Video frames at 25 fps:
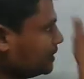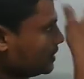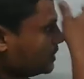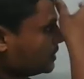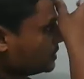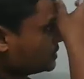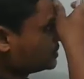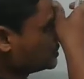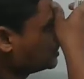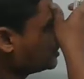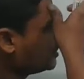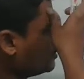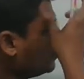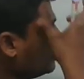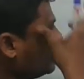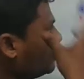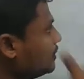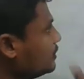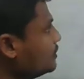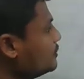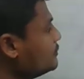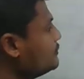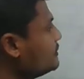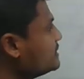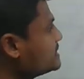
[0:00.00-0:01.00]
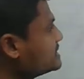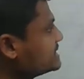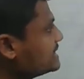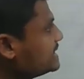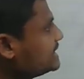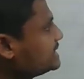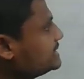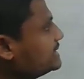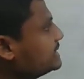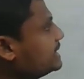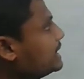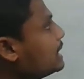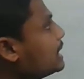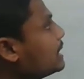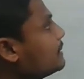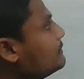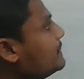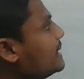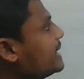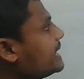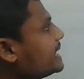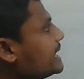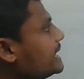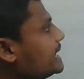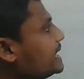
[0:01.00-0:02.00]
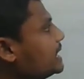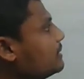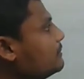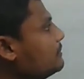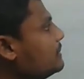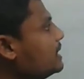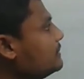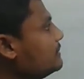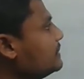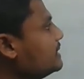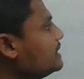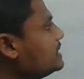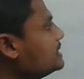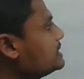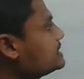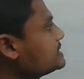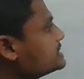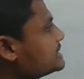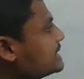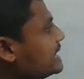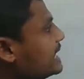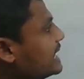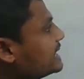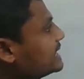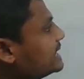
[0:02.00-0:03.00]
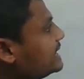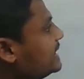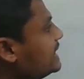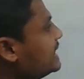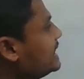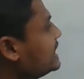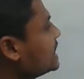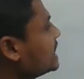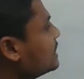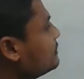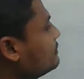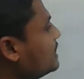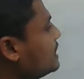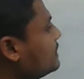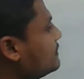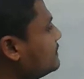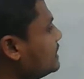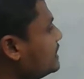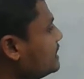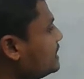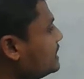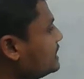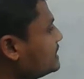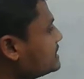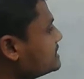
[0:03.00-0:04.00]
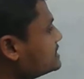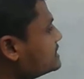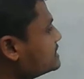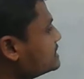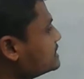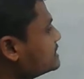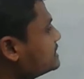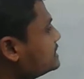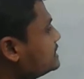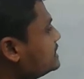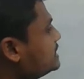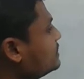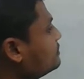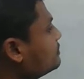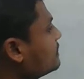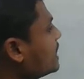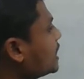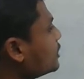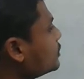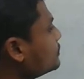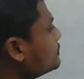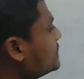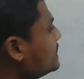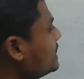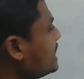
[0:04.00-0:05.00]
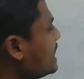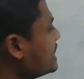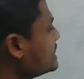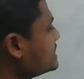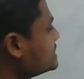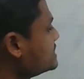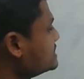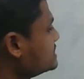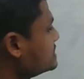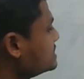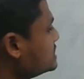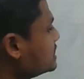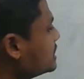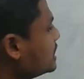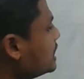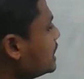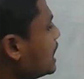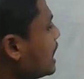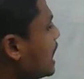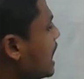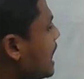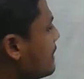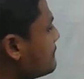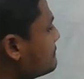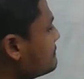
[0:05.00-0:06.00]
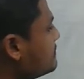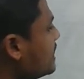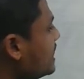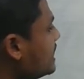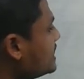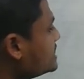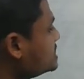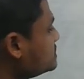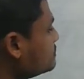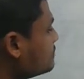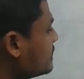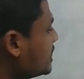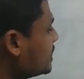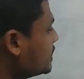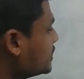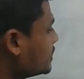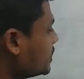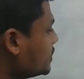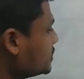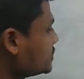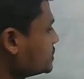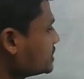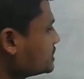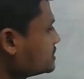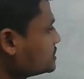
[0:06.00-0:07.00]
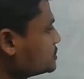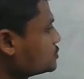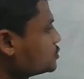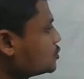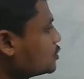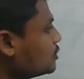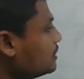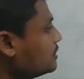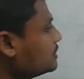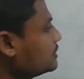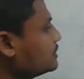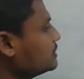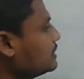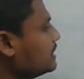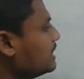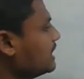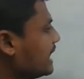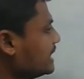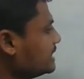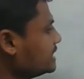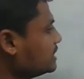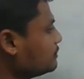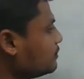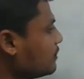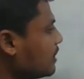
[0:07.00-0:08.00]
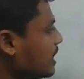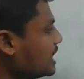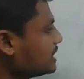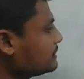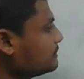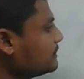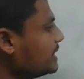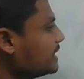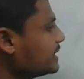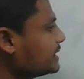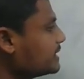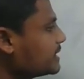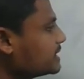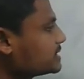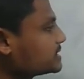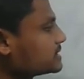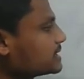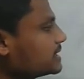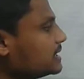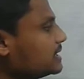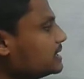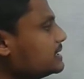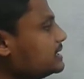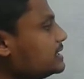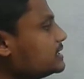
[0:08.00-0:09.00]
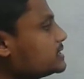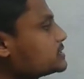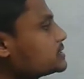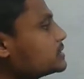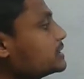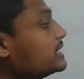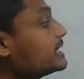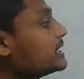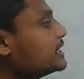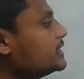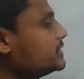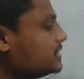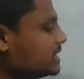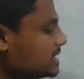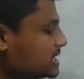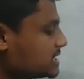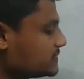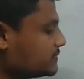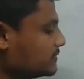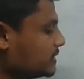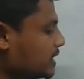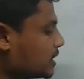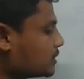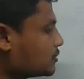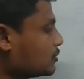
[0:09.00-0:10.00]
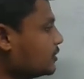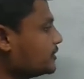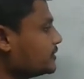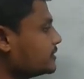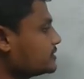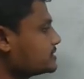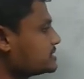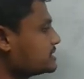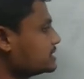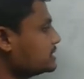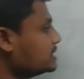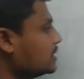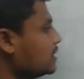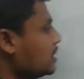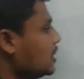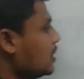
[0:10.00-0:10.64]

so if you see the marine mammals, egg-laying mammals, the Marsupials, birds migration, so and the bird migration, its regions we are going to see.